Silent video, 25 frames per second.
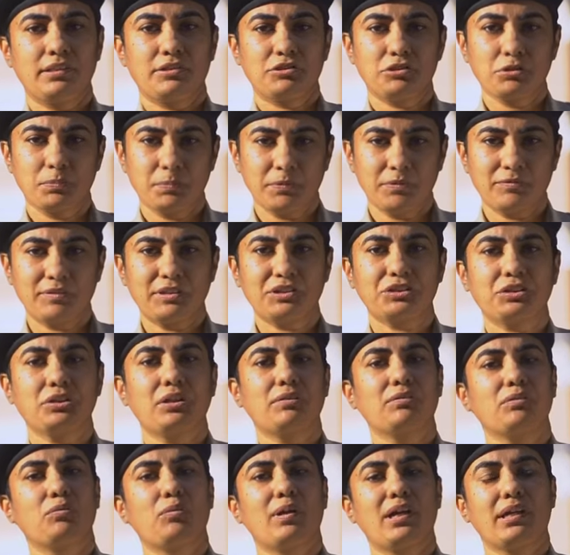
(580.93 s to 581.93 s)
The supervision
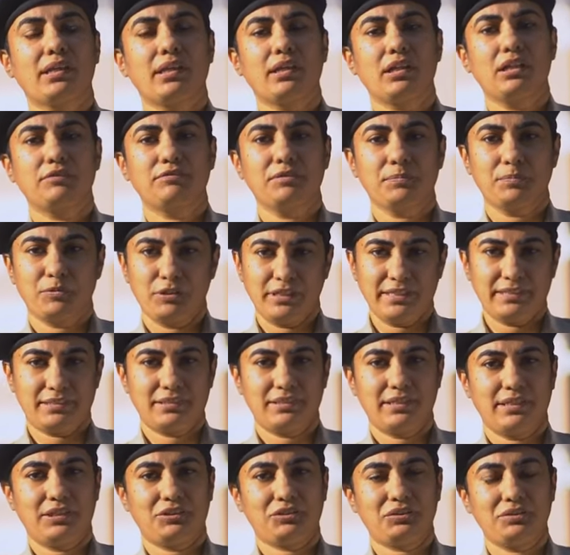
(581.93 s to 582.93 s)
of the working of a police
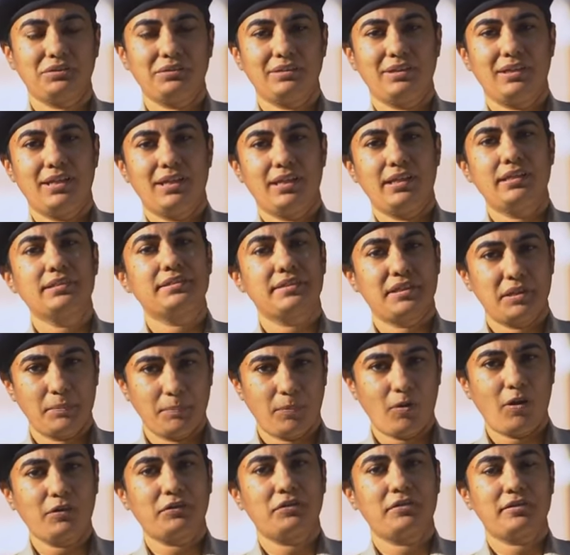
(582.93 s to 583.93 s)
station is an
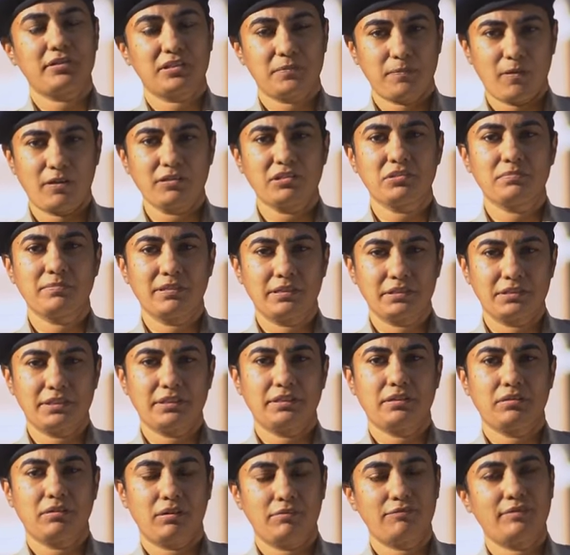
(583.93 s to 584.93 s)
important
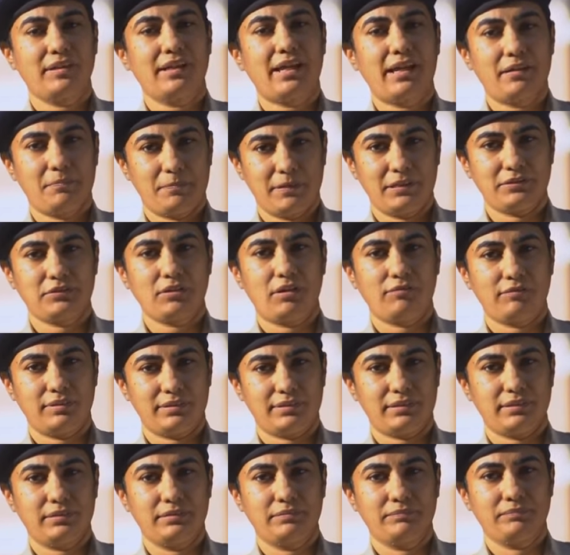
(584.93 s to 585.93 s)
responsibility of an IPS
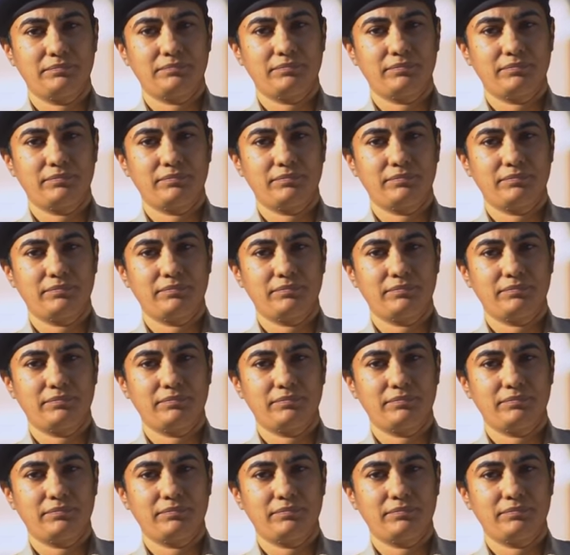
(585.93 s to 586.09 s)
officer.